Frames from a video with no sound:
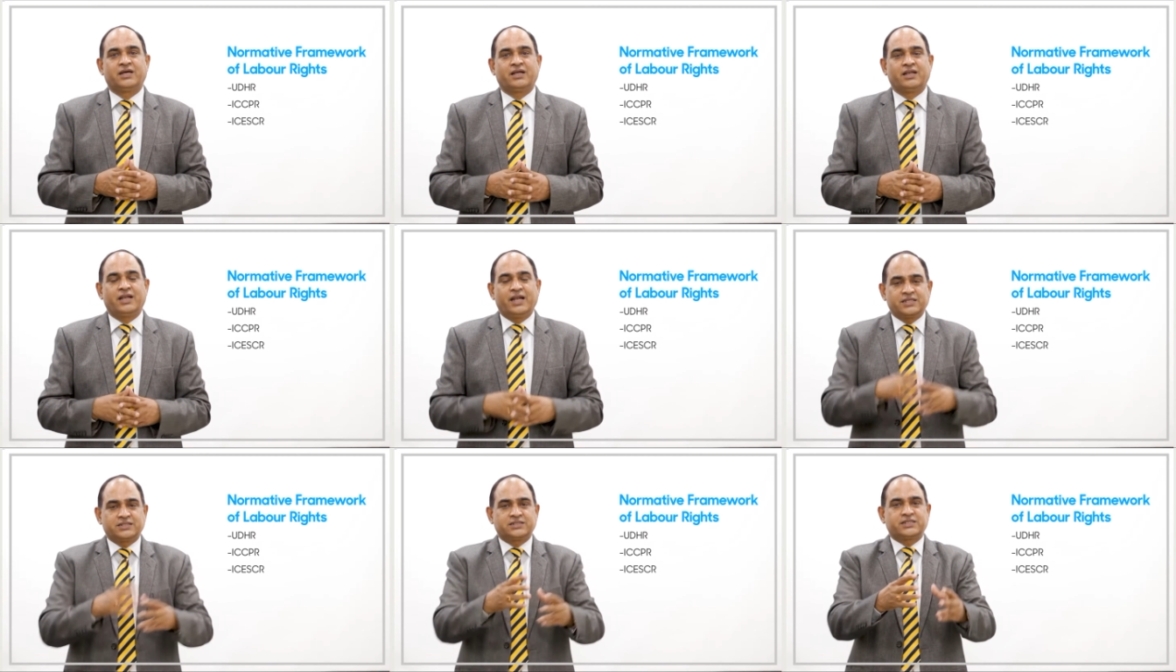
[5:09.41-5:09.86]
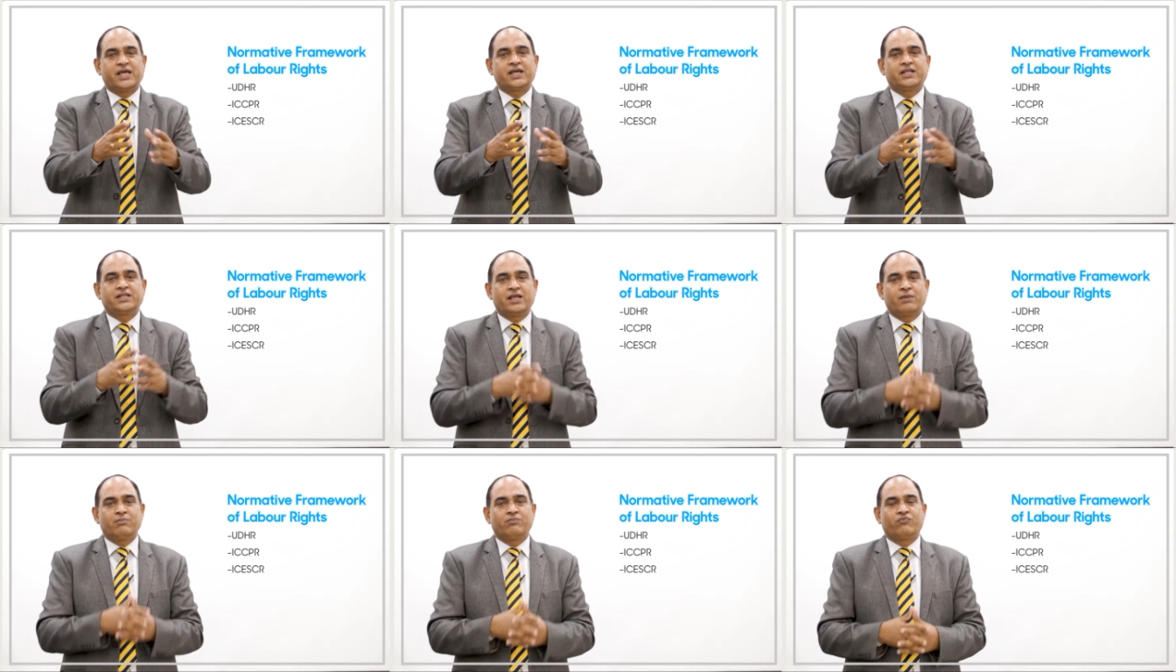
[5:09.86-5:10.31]
Let us
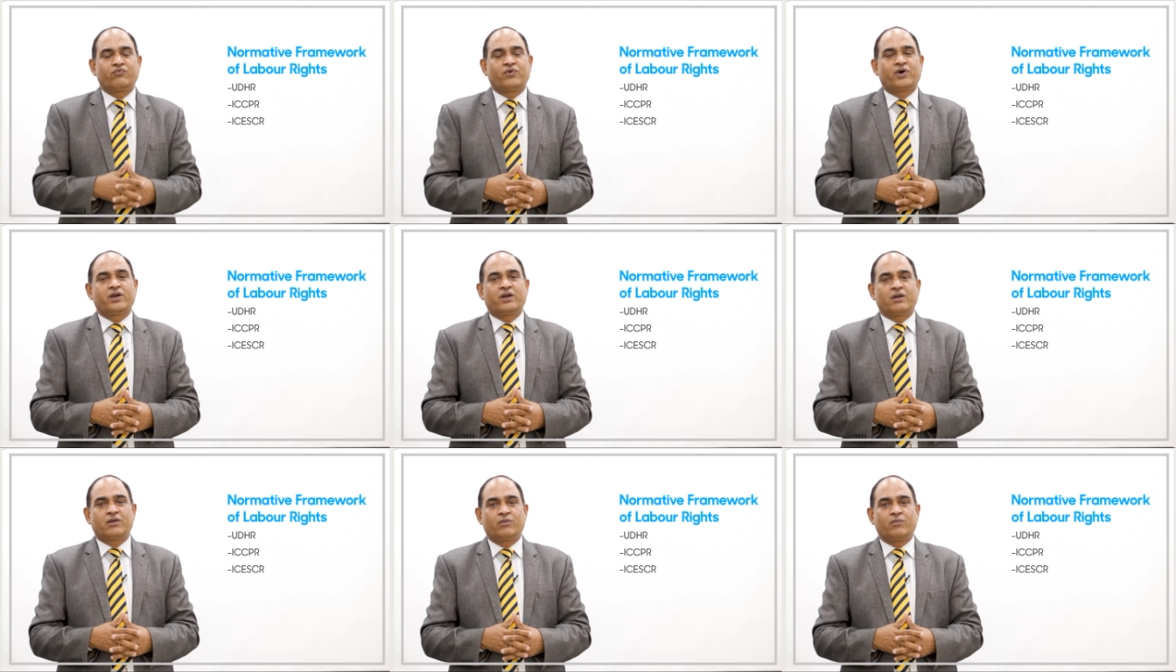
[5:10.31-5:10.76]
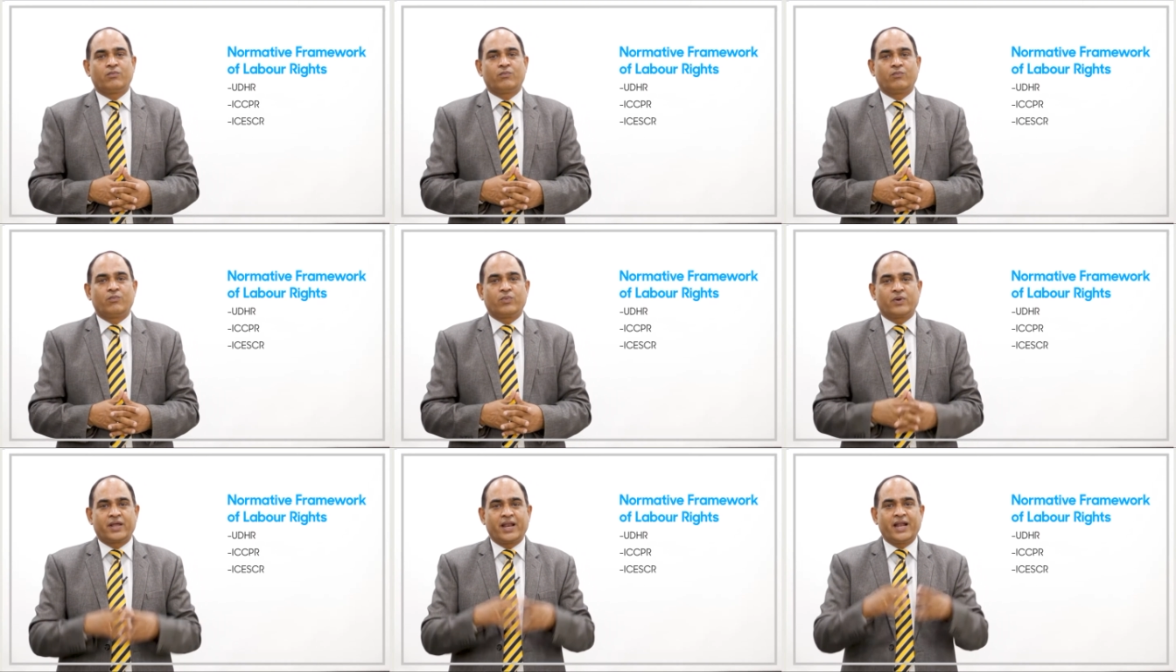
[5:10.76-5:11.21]
take them for
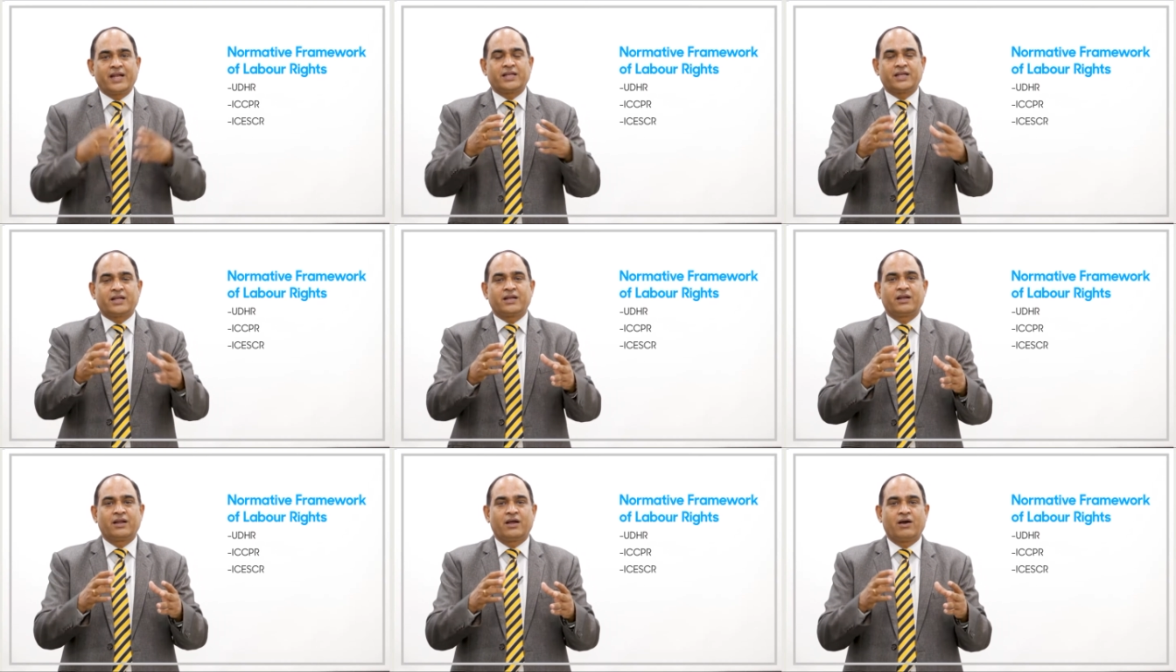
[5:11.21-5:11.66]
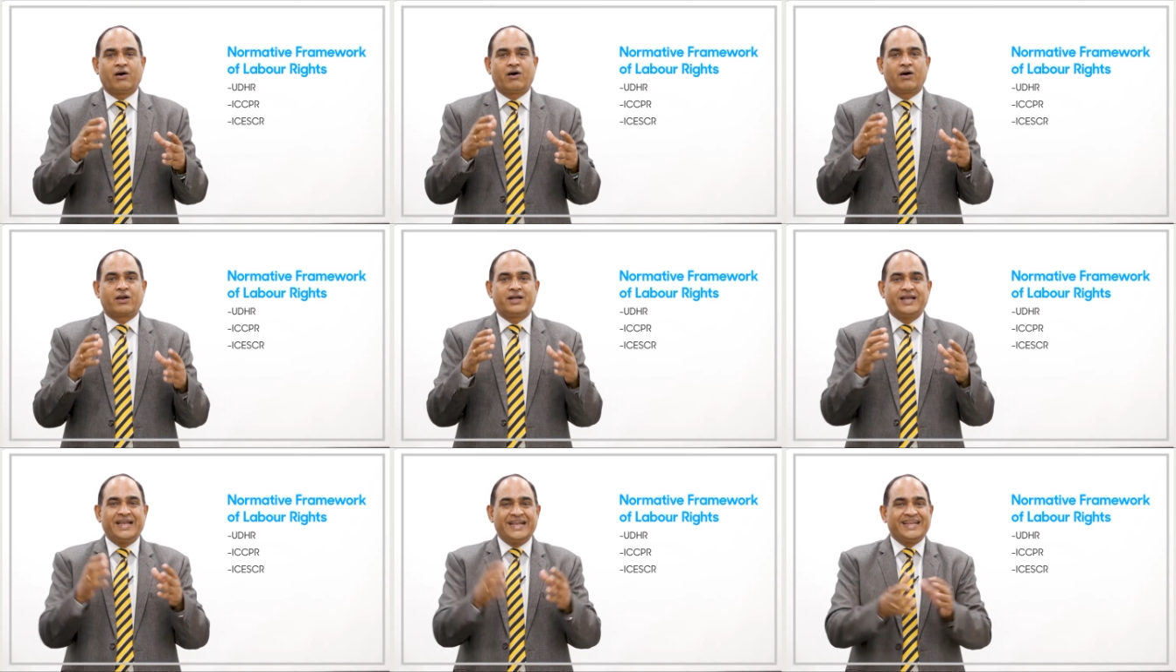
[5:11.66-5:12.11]
greater
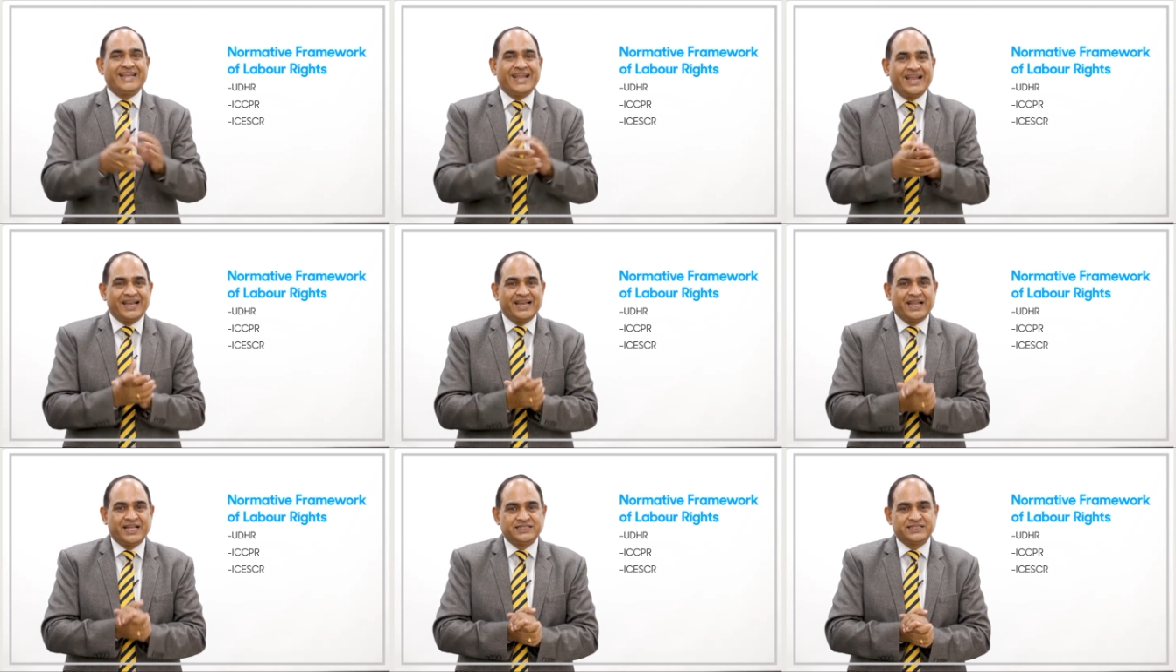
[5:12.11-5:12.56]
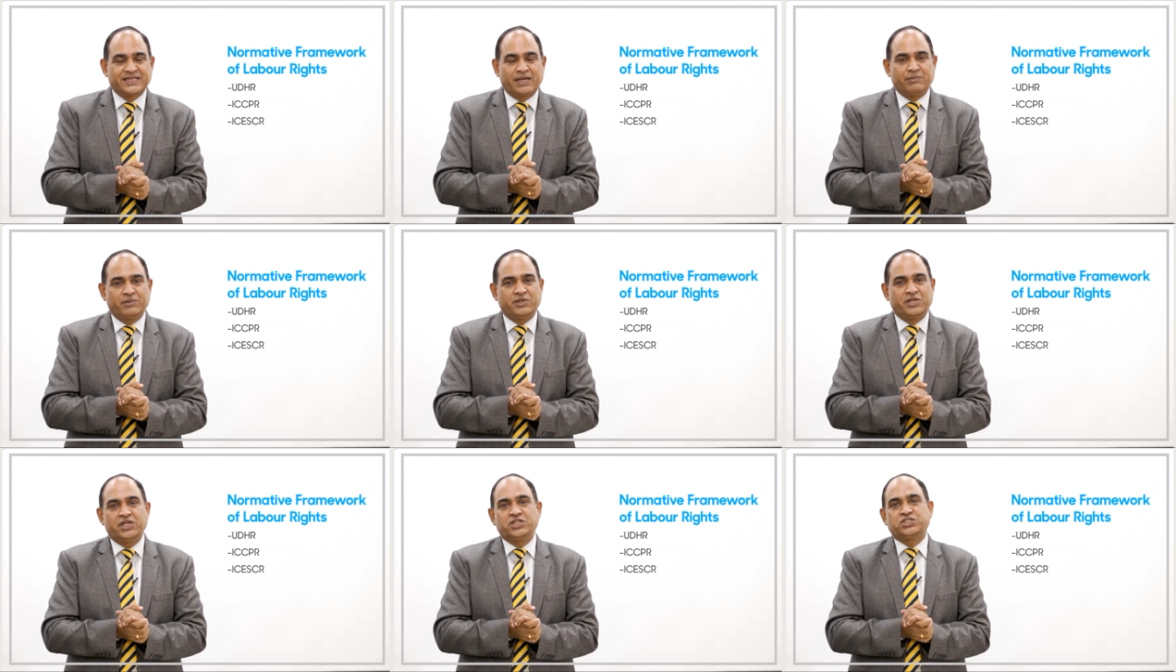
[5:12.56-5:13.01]
or detailed
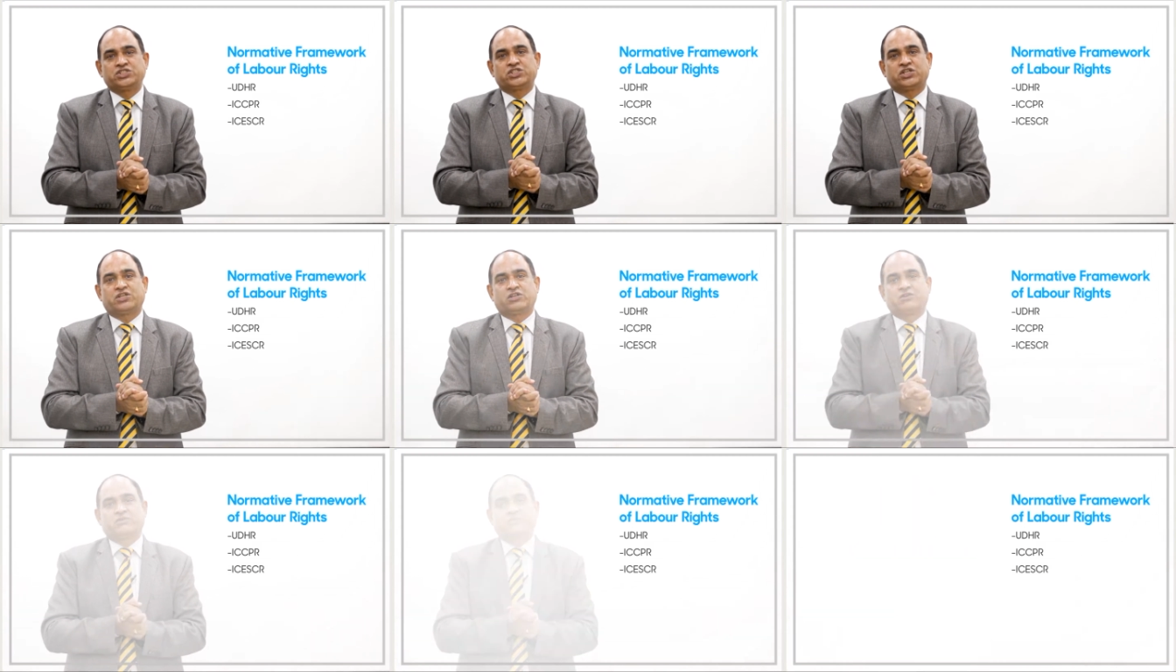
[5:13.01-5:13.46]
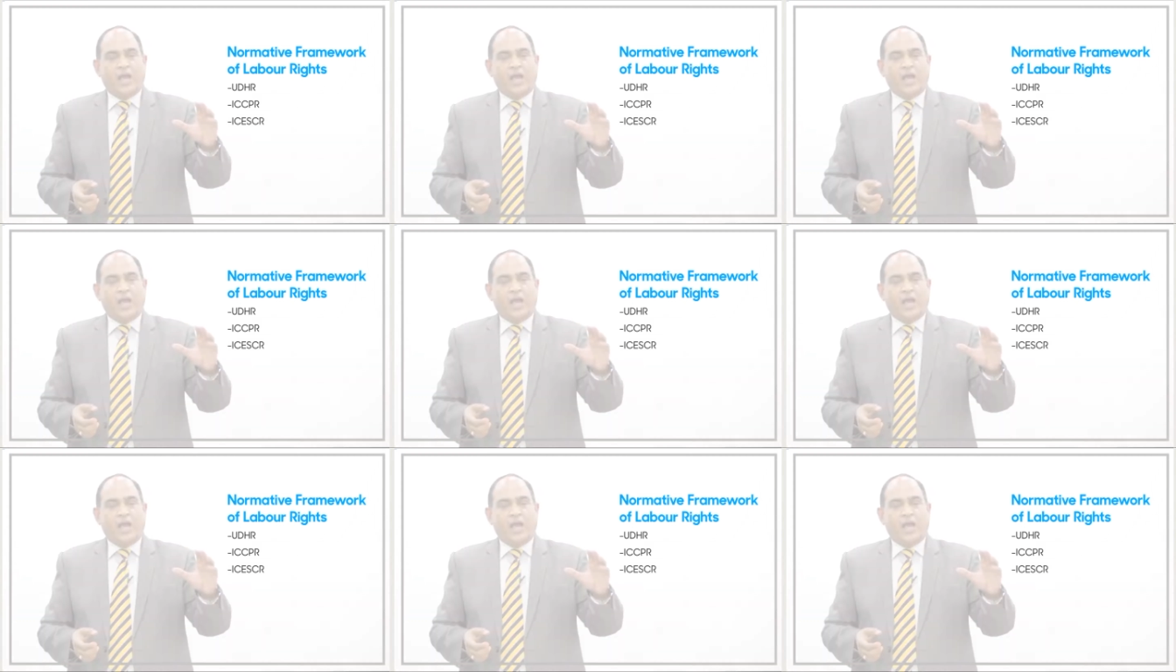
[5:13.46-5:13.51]
examination.